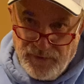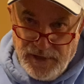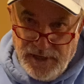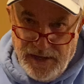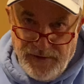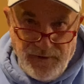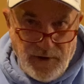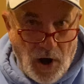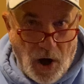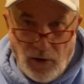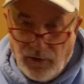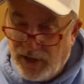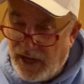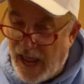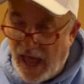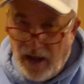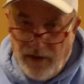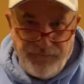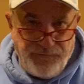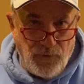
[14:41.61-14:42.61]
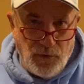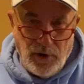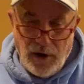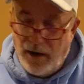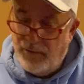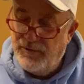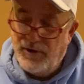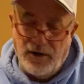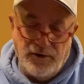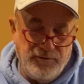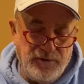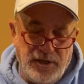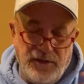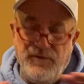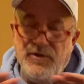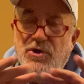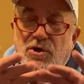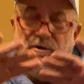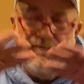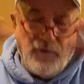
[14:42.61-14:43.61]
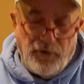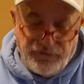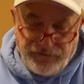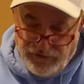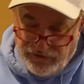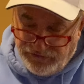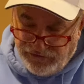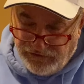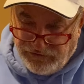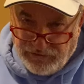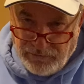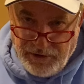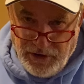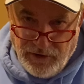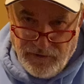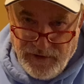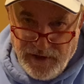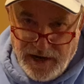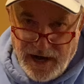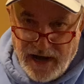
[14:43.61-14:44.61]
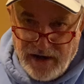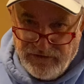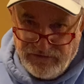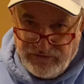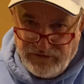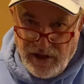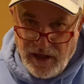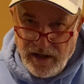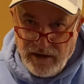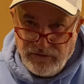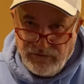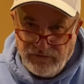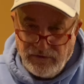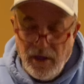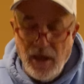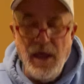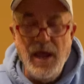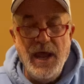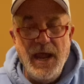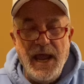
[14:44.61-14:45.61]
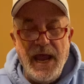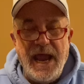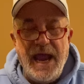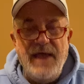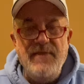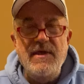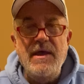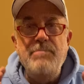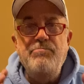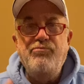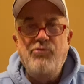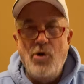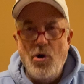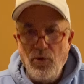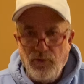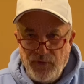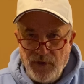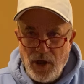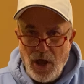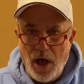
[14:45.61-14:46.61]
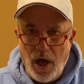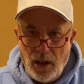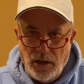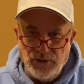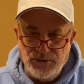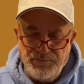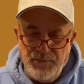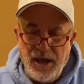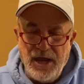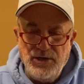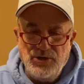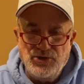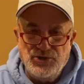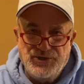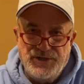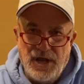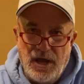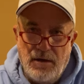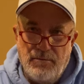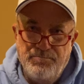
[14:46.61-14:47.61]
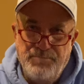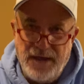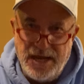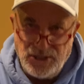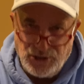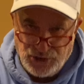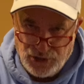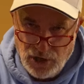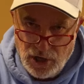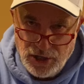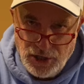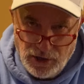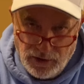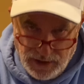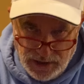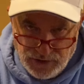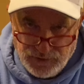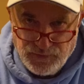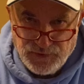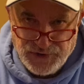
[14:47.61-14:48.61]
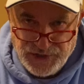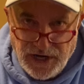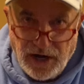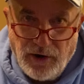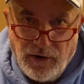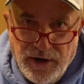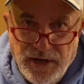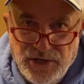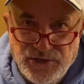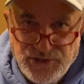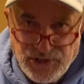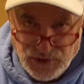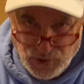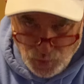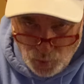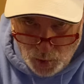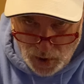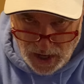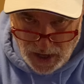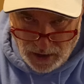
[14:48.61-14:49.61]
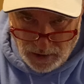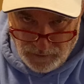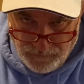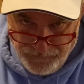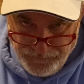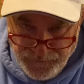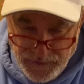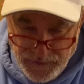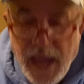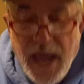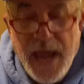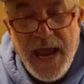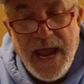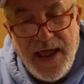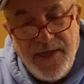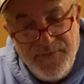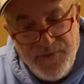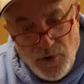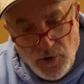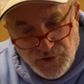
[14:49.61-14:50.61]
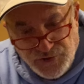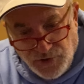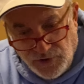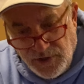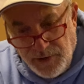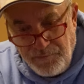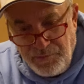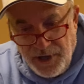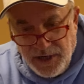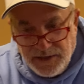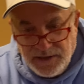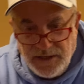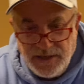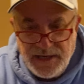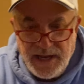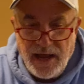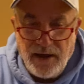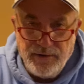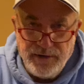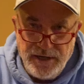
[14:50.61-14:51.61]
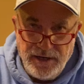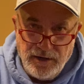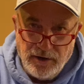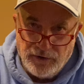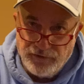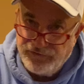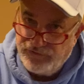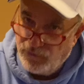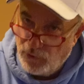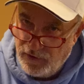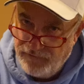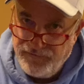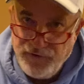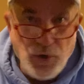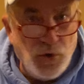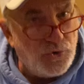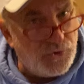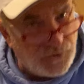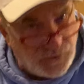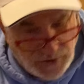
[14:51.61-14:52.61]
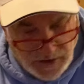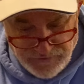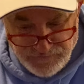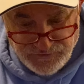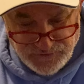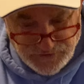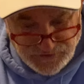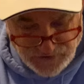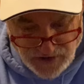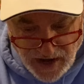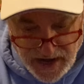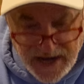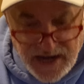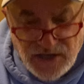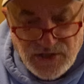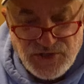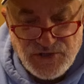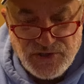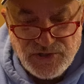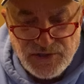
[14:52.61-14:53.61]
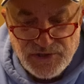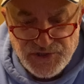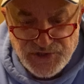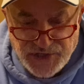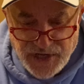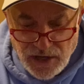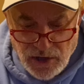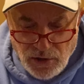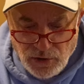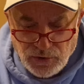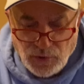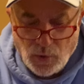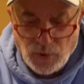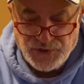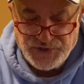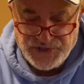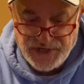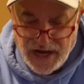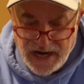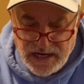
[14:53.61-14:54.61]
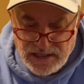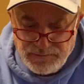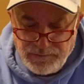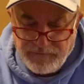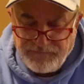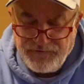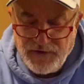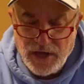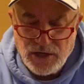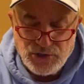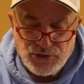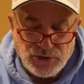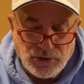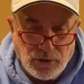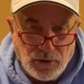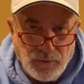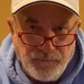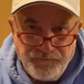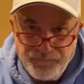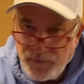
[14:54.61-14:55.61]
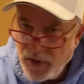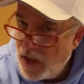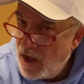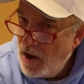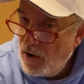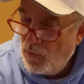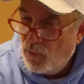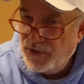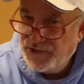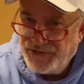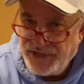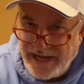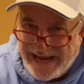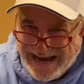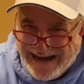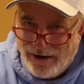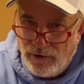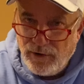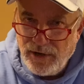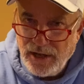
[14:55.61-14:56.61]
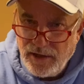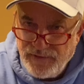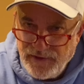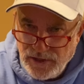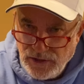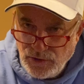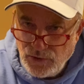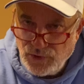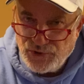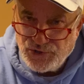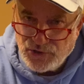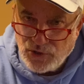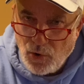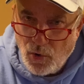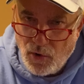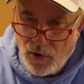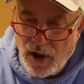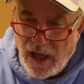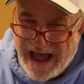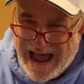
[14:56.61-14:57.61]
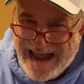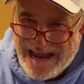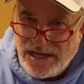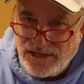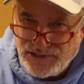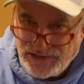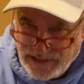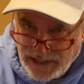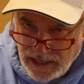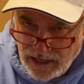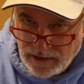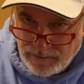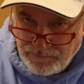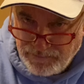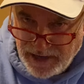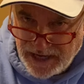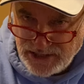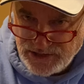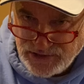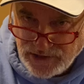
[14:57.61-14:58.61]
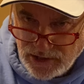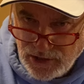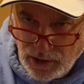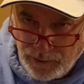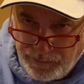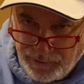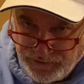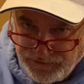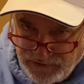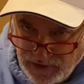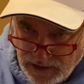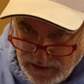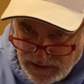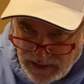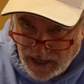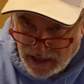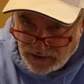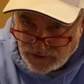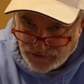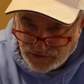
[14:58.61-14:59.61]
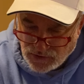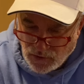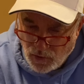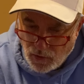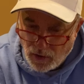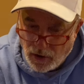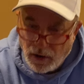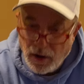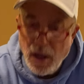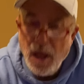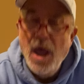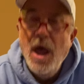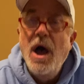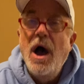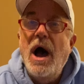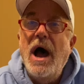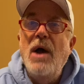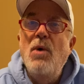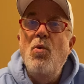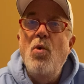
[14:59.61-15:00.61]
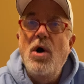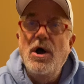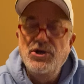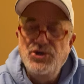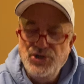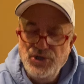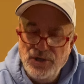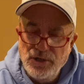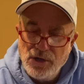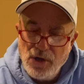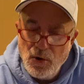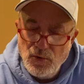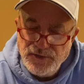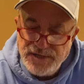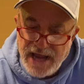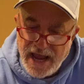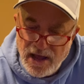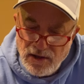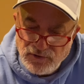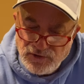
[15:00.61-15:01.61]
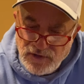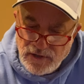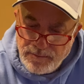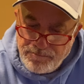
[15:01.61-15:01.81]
in our in the university system here in the United States, and they broke the college majors down based on your interest areas as well. And those are depicted down here. So if science skilled or science professional was the area that you scored highest in based on your percentile score. I want you to go down to the